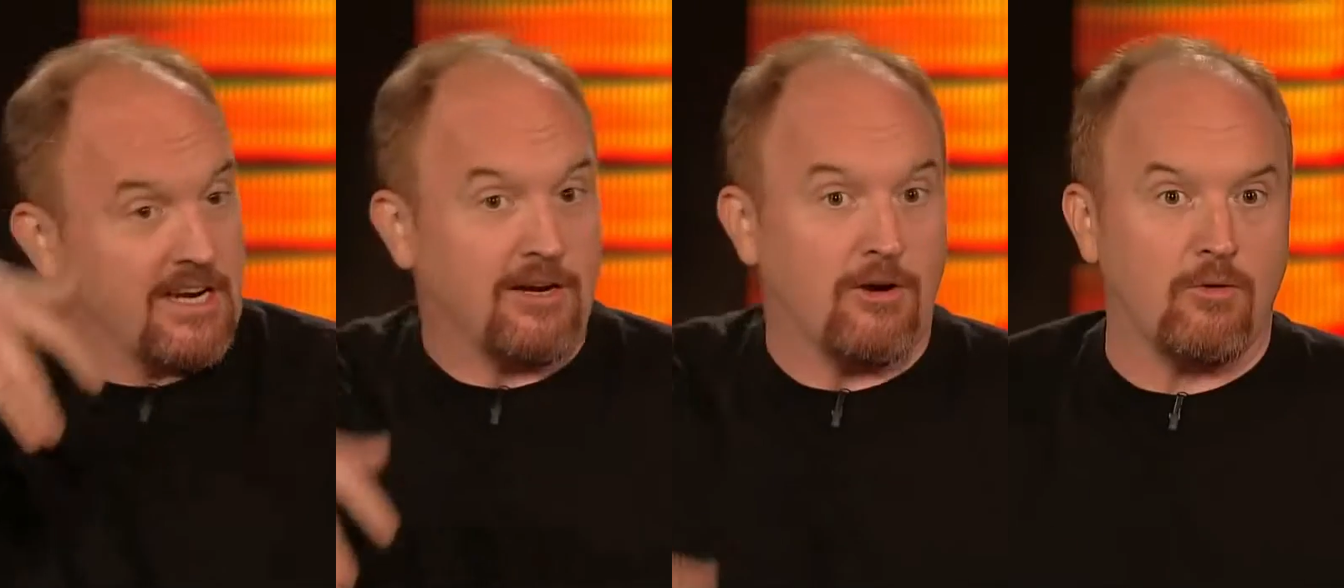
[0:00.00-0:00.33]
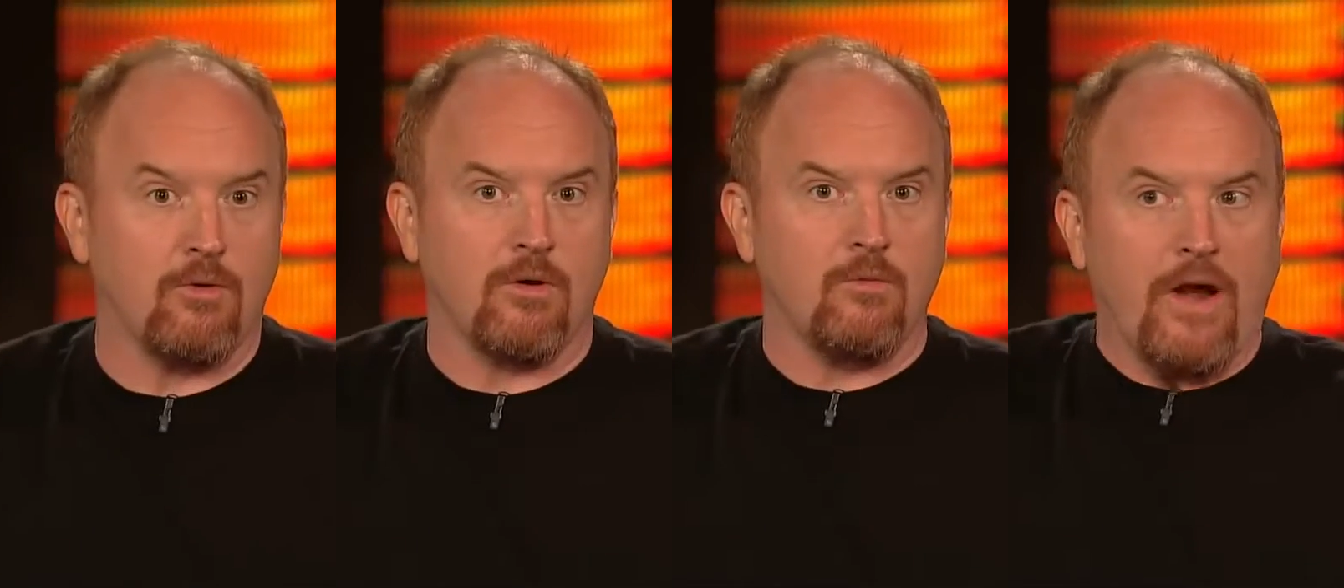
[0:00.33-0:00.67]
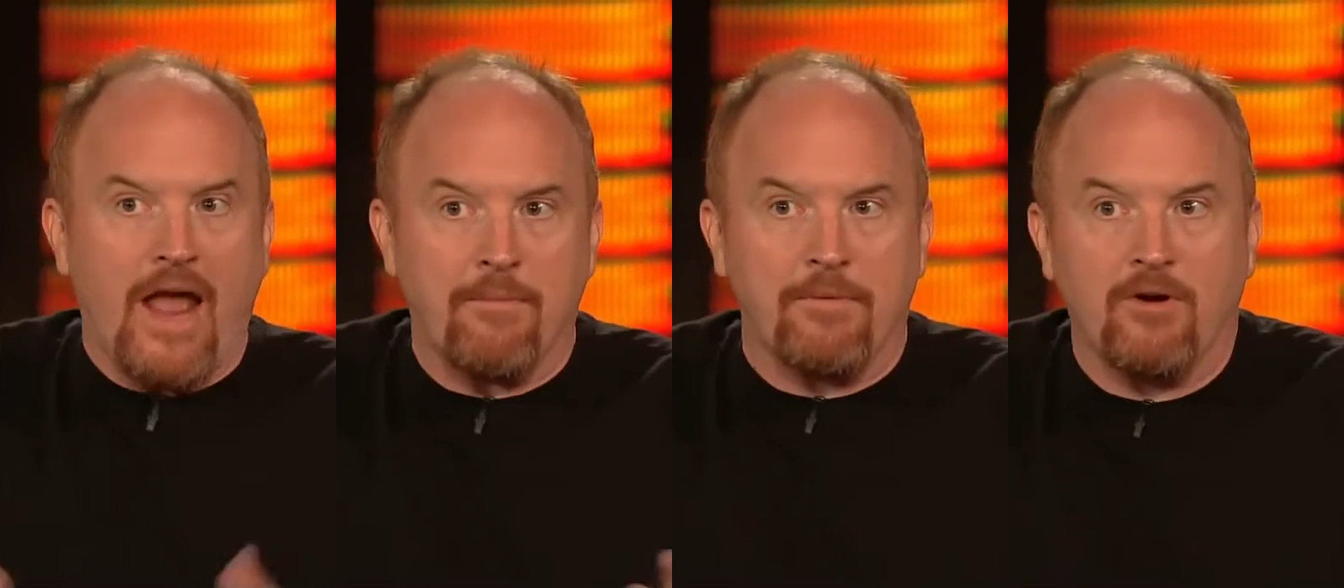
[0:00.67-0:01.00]
I go, what
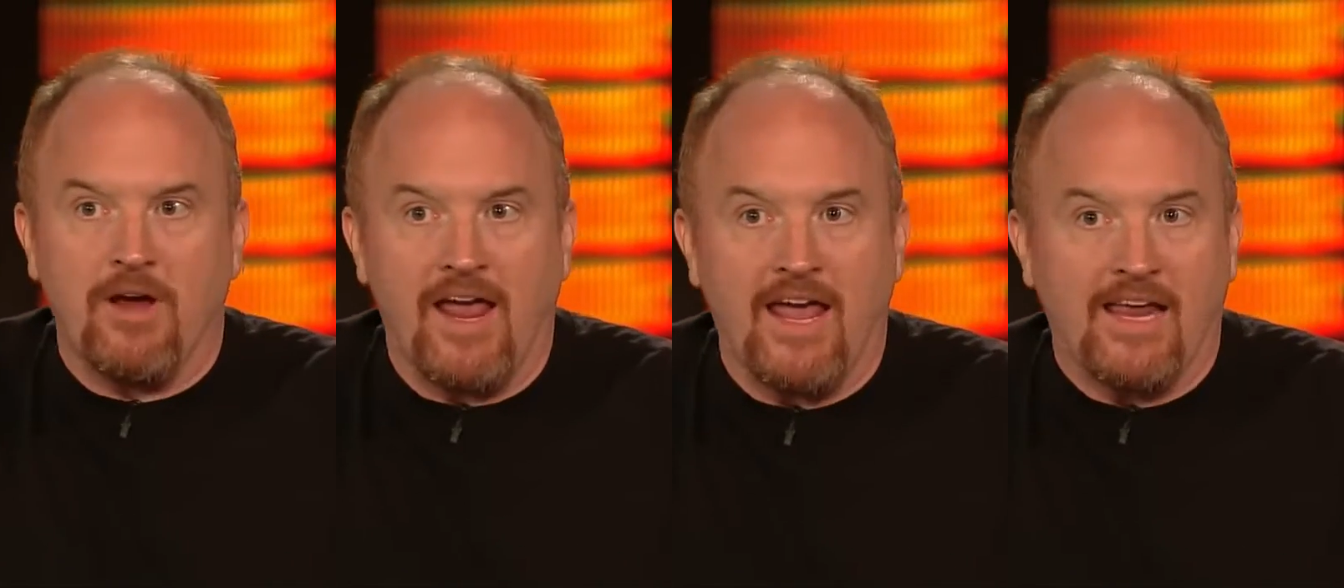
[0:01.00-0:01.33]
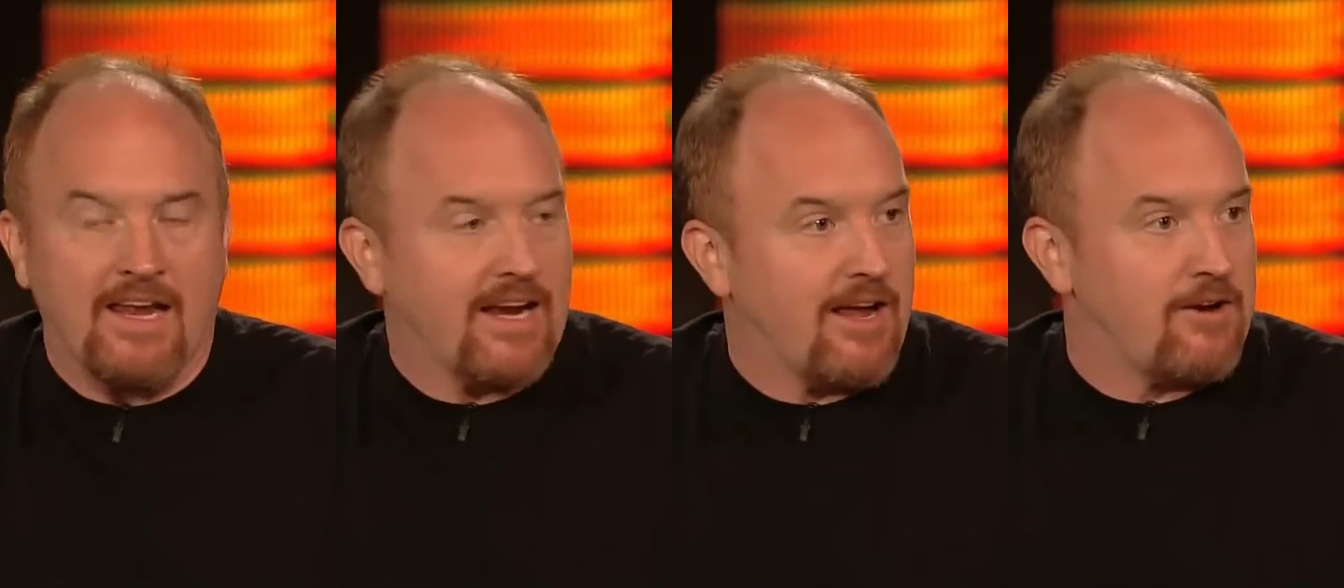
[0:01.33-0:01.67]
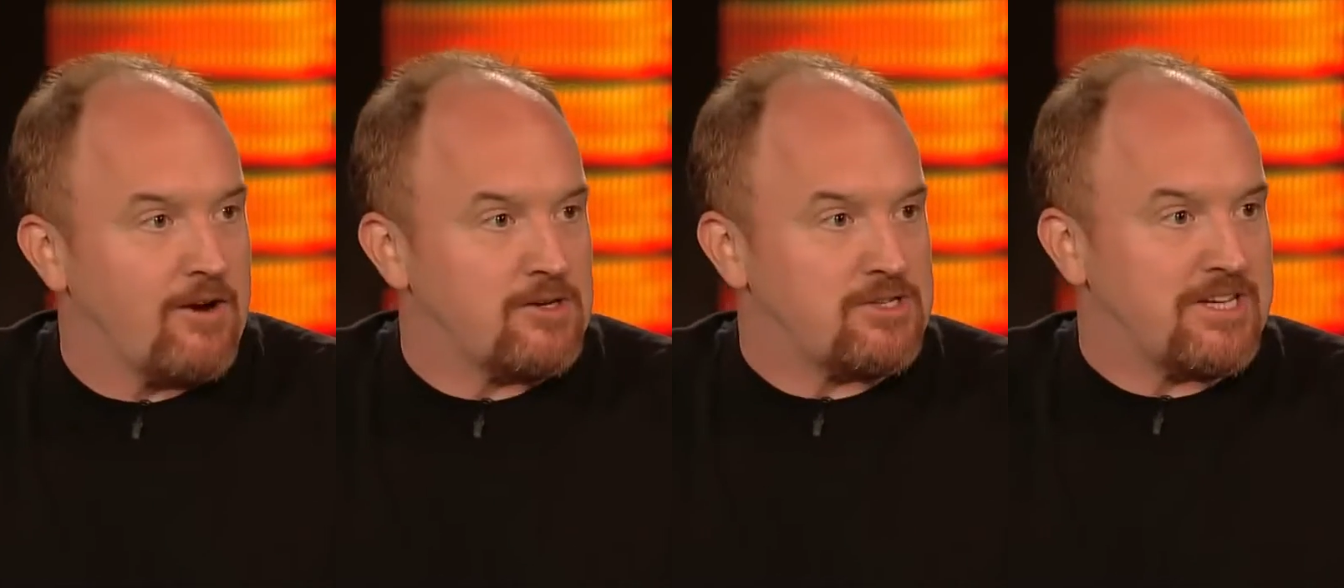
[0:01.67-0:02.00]
happened to your hand? Like, I don't
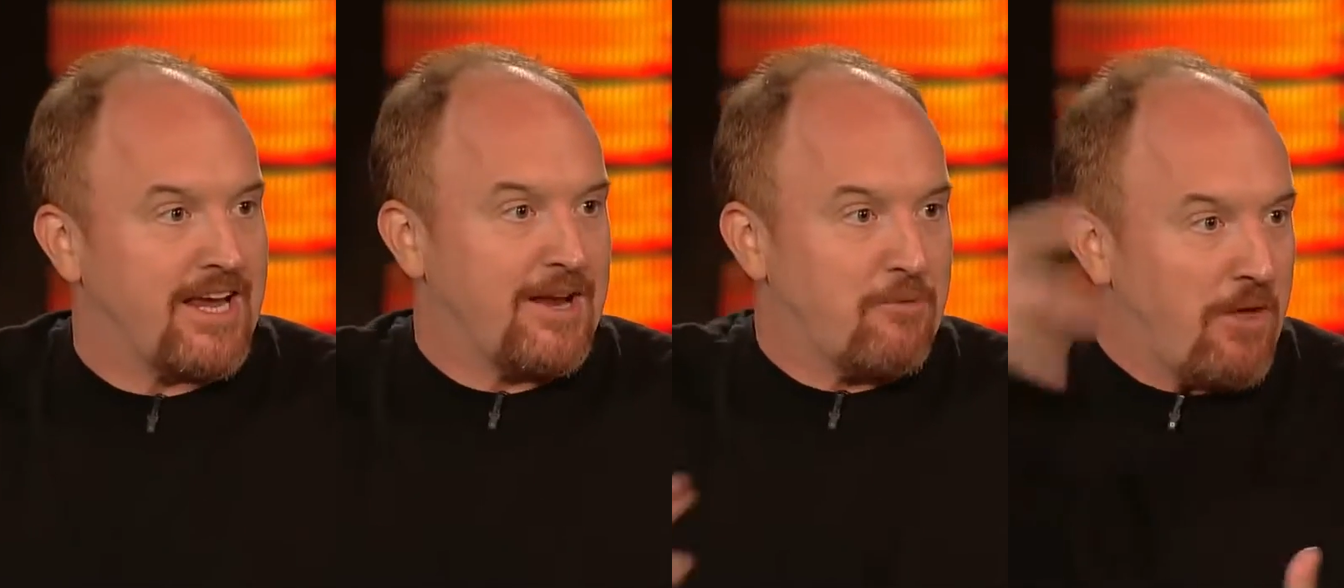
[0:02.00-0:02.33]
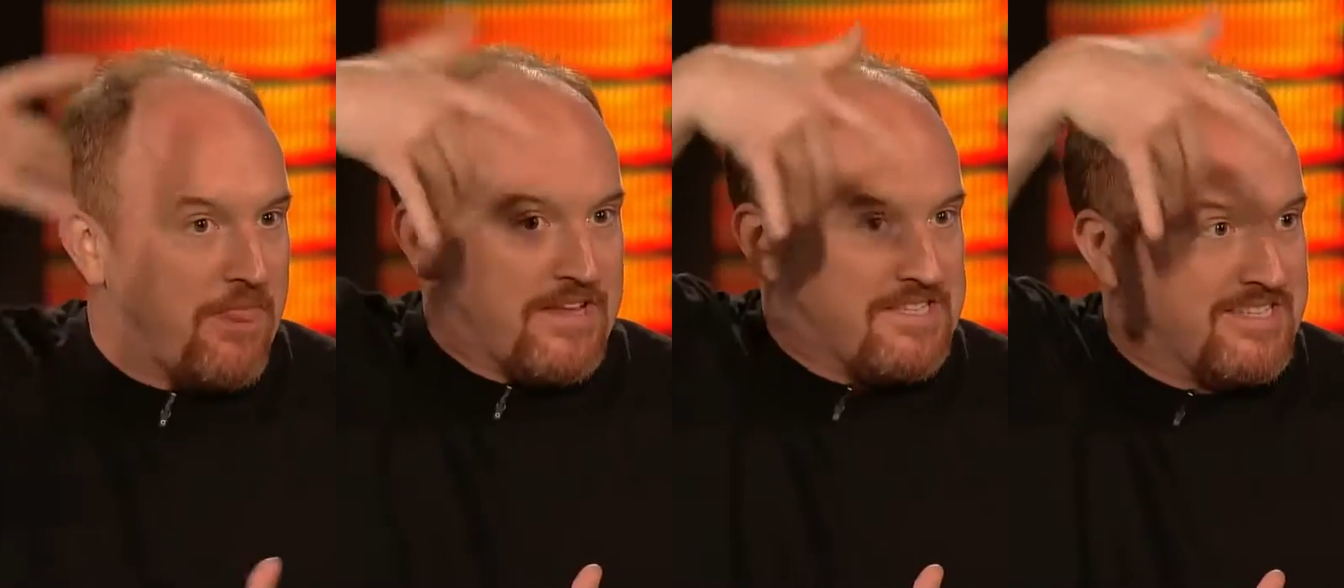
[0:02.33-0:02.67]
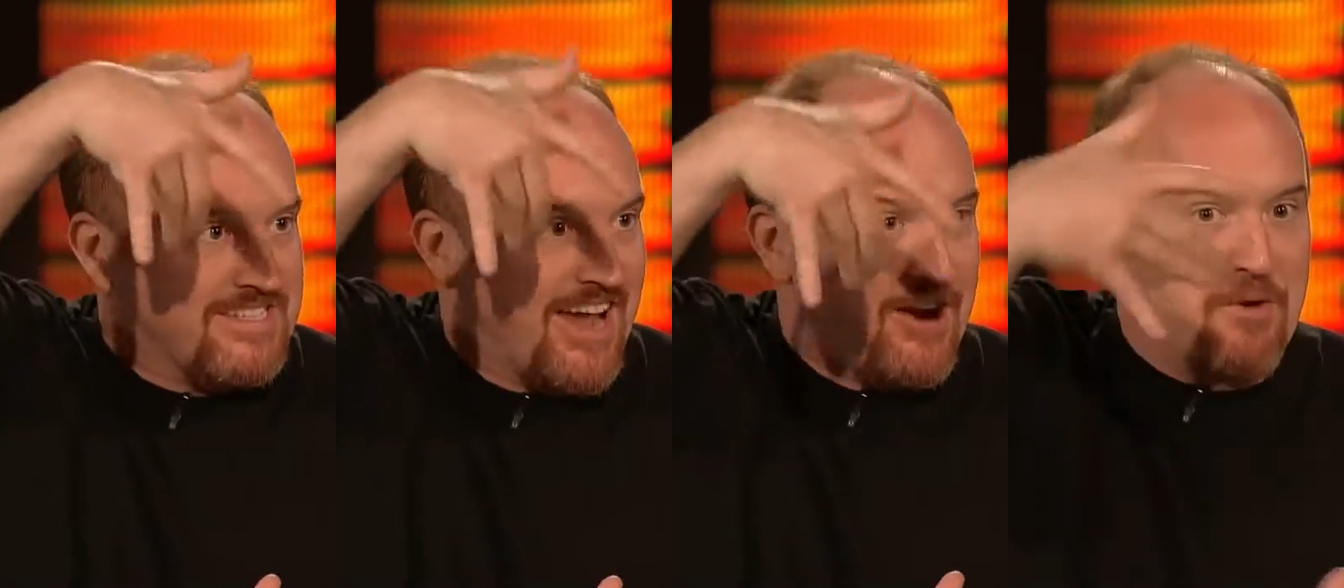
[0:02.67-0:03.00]
understand what this,
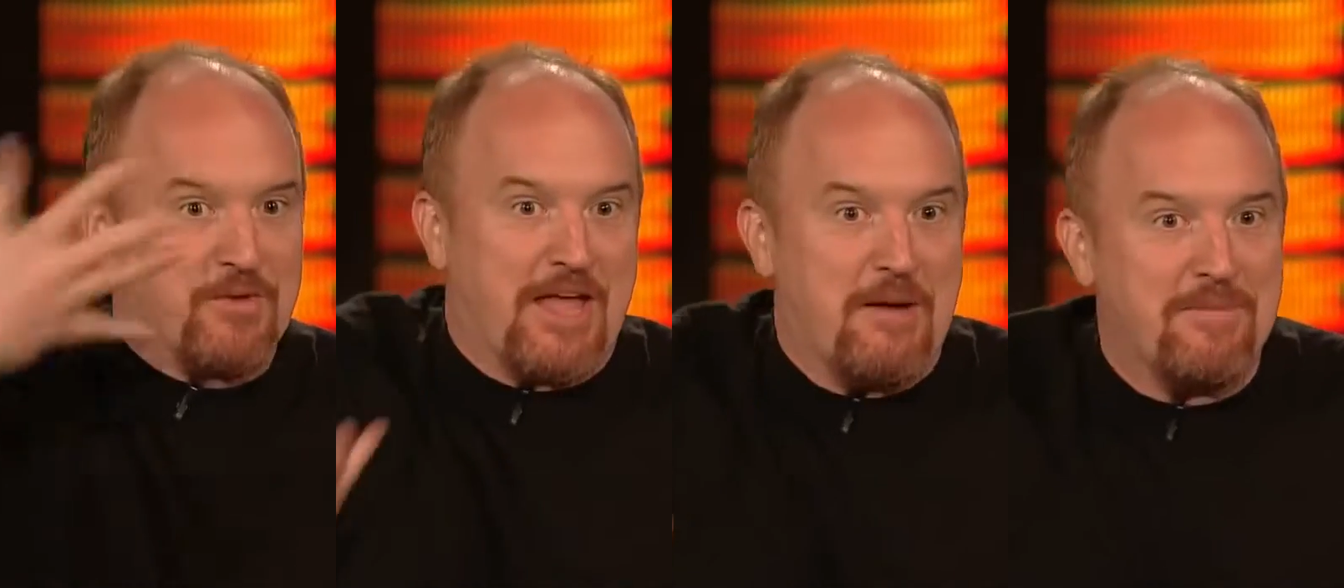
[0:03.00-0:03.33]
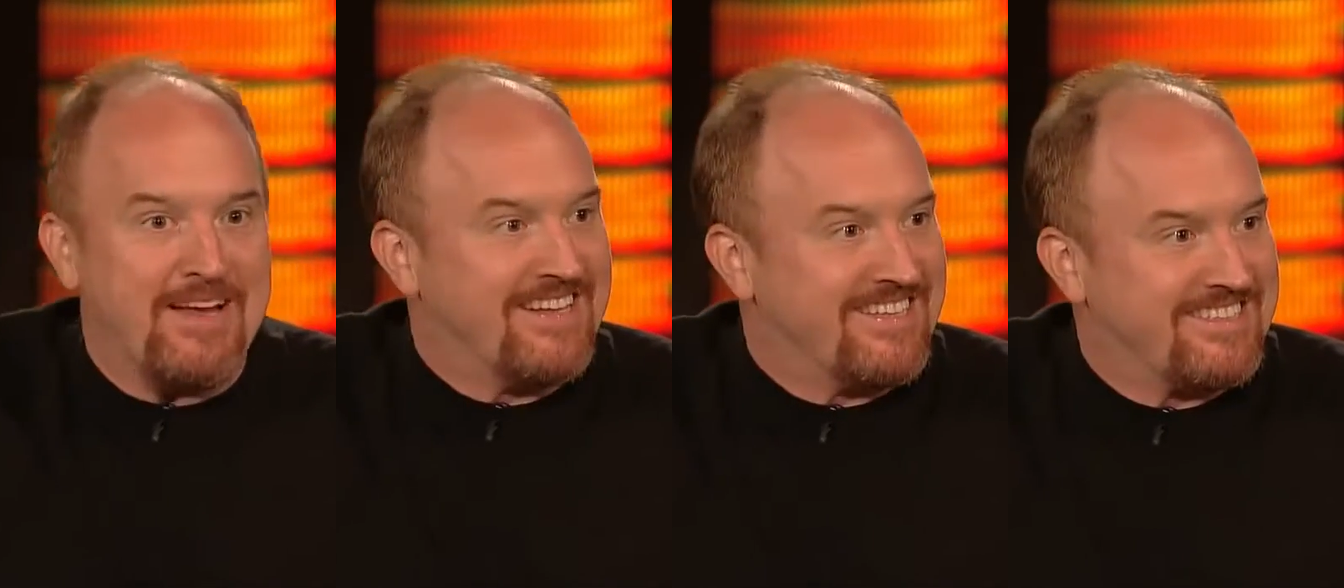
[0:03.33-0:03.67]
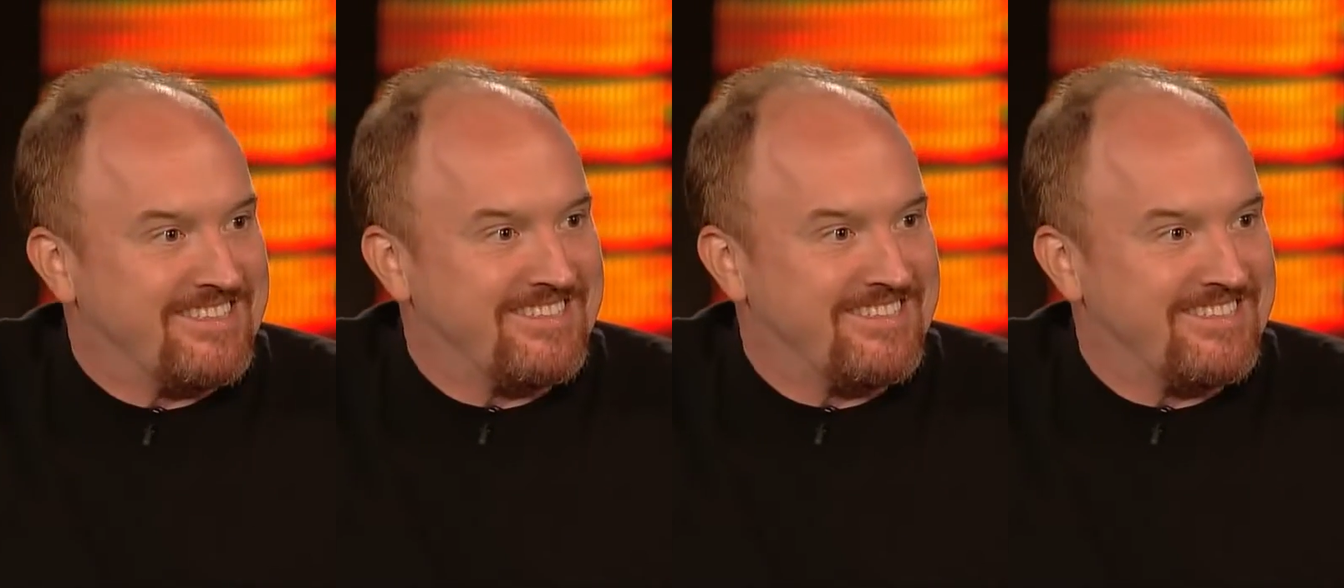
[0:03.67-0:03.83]
I don't know what that means.